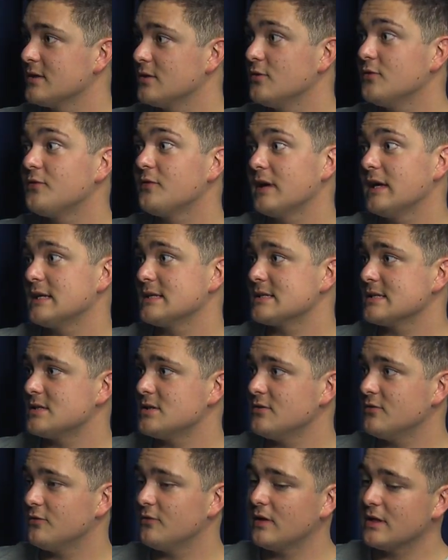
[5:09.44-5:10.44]
the new fans that
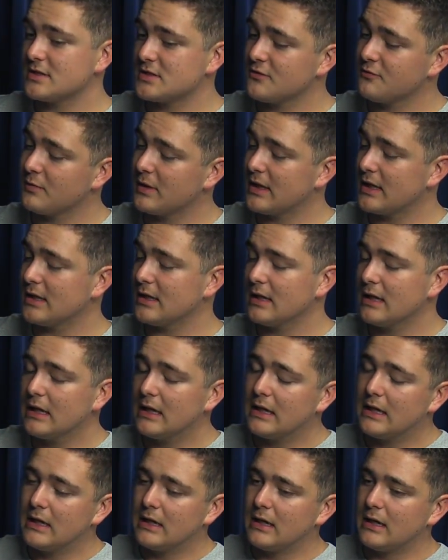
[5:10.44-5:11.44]
you that you've made,
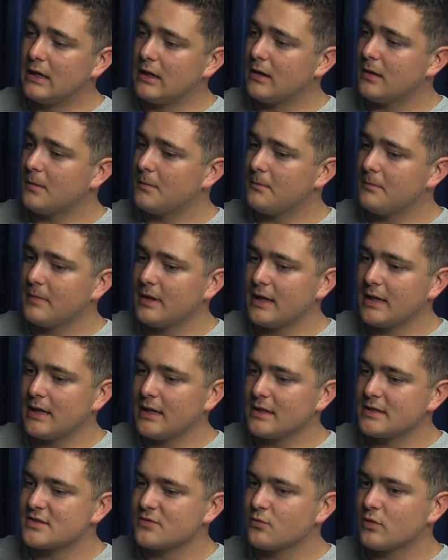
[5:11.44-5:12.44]
um, and
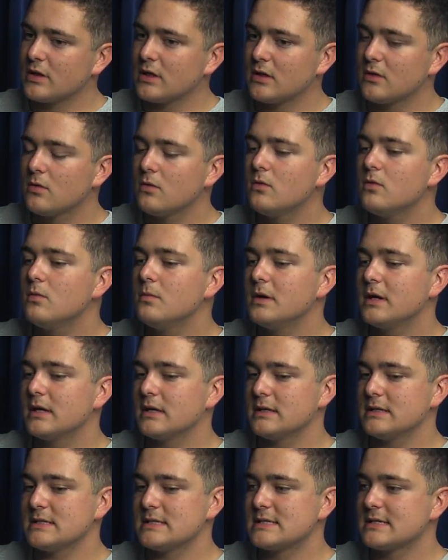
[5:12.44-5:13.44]
it's really cool
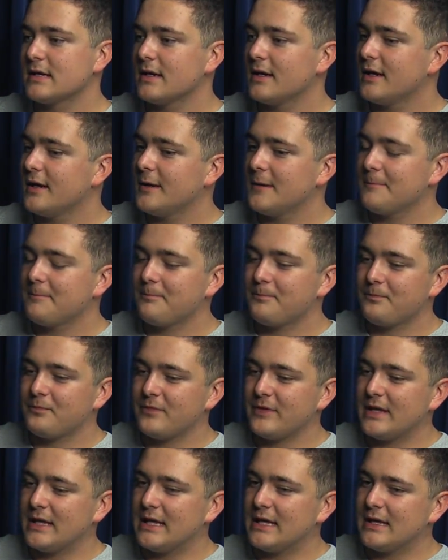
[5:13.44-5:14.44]
because
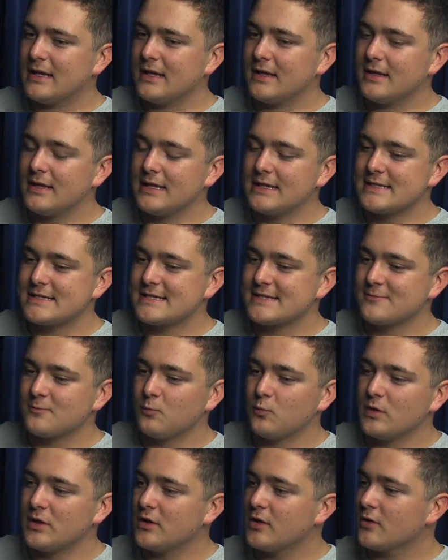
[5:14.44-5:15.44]
it, it's
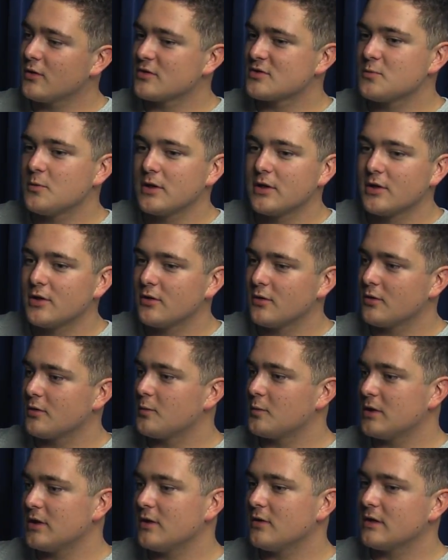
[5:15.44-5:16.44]
when you get on Twitter or
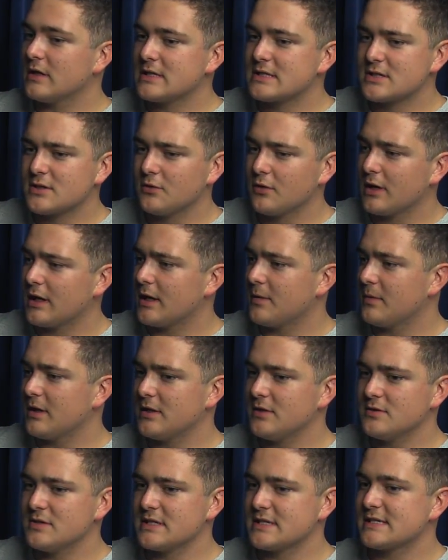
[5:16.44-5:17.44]
when you get on Instagram and
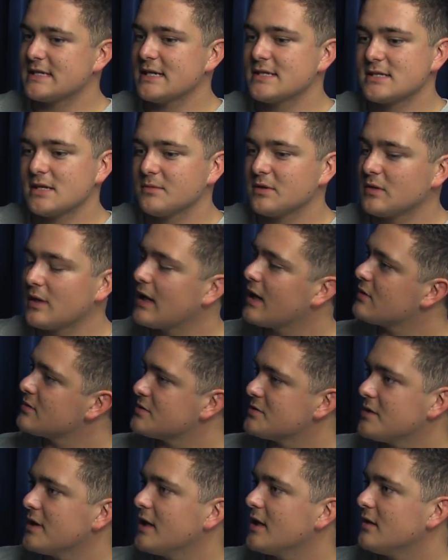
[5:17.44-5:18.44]
you just say something like "How's
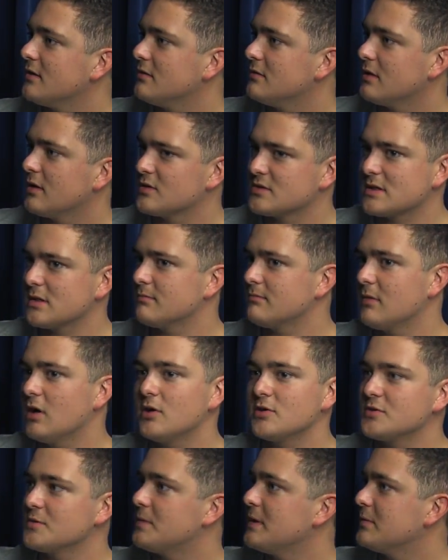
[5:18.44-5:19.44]
your day?" There's
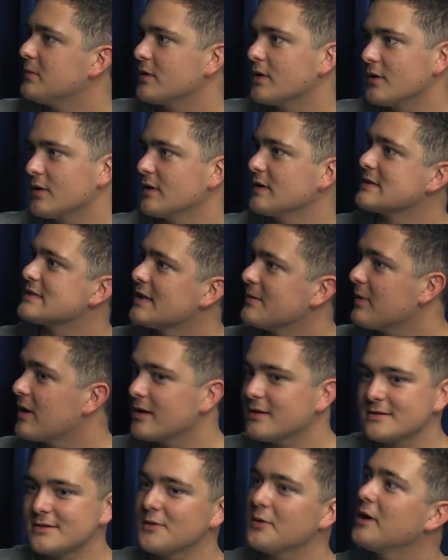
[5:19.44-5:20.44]
hundred people that are gonna say
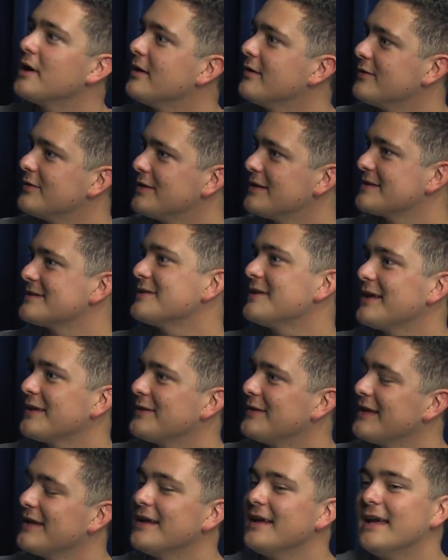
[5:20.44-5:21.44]
"Mine's great," or this, and that, or
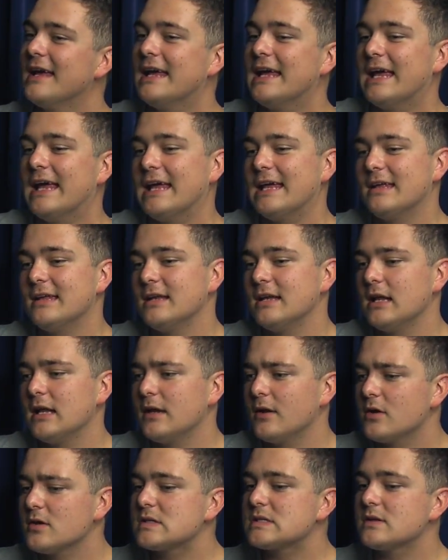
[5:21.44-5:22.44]
that, and
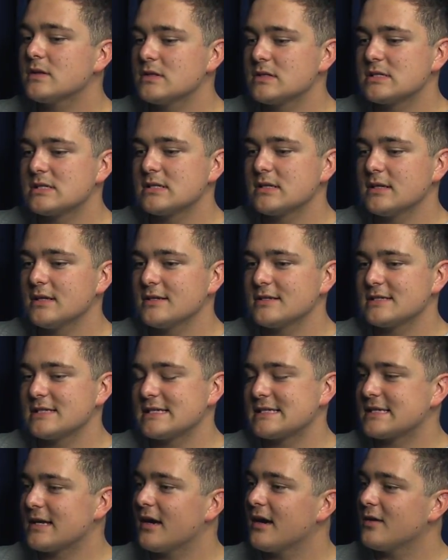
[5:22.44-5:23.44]
and also there's there's the
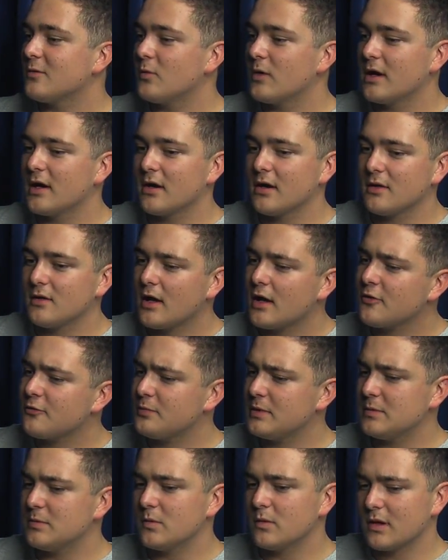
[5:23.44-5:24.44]
side where a lot of
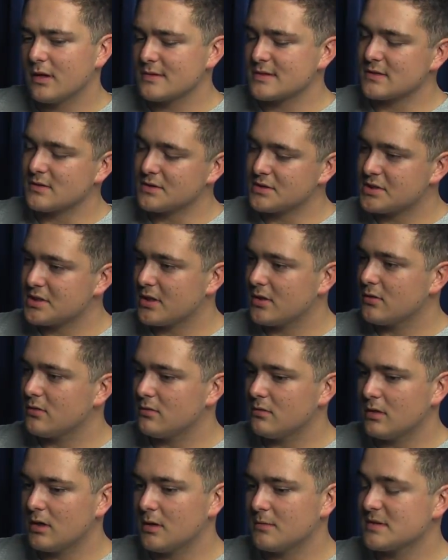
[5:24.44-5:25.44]
people, when I was on the
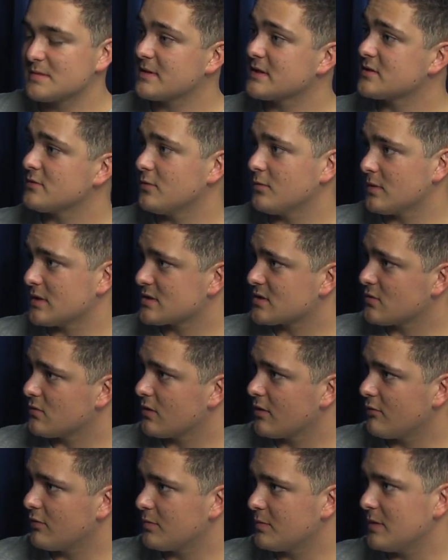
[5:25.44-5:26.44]
show, um, especially with my
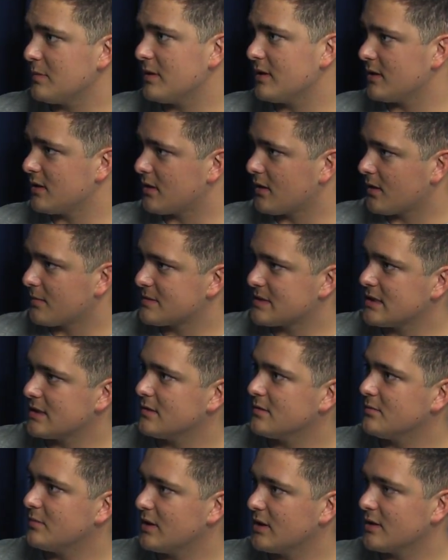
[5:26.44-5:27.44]
story, with me being adopted
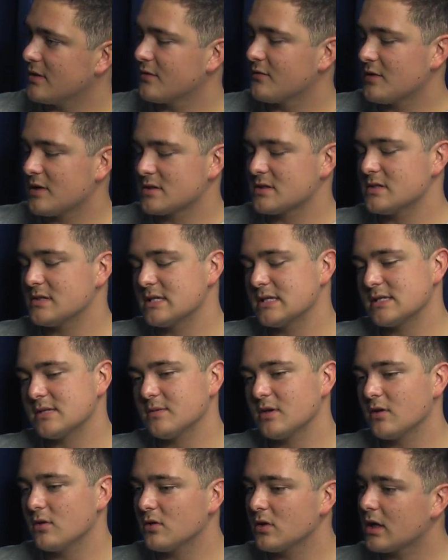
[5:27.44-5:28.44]
and being in the foster system,
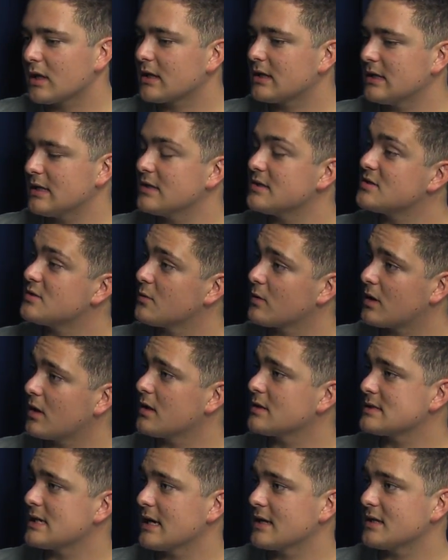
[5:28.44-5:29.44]
there are a lot of kids who are
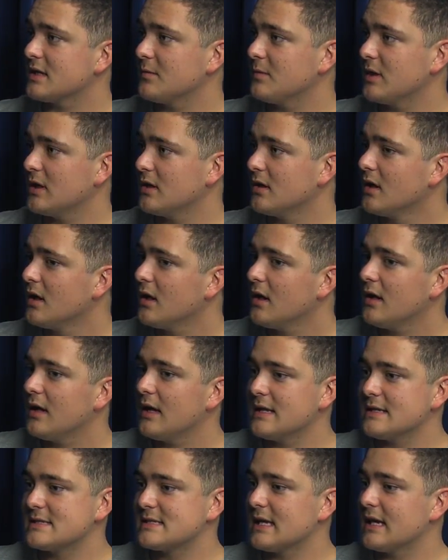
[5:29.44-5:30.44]
contacting me
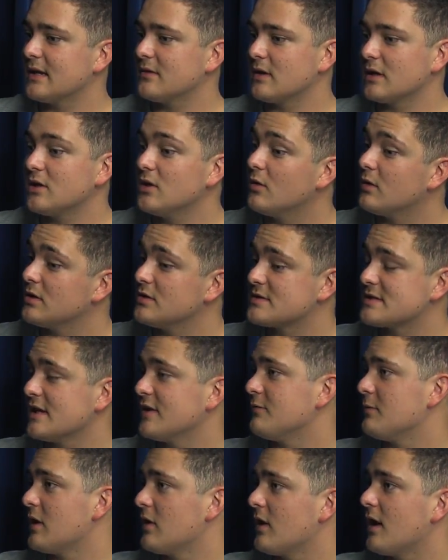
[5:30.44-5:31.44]
and saying like, you know what, you
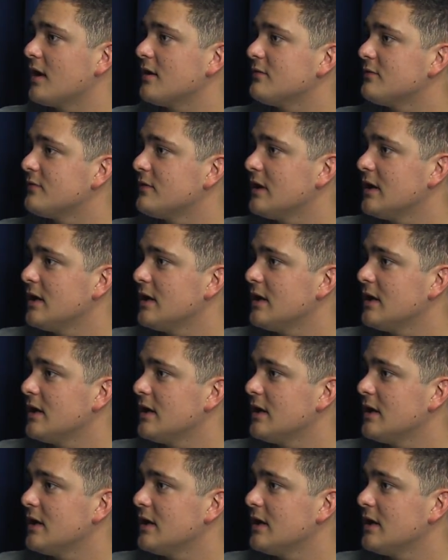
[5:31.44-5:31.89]
saved my life,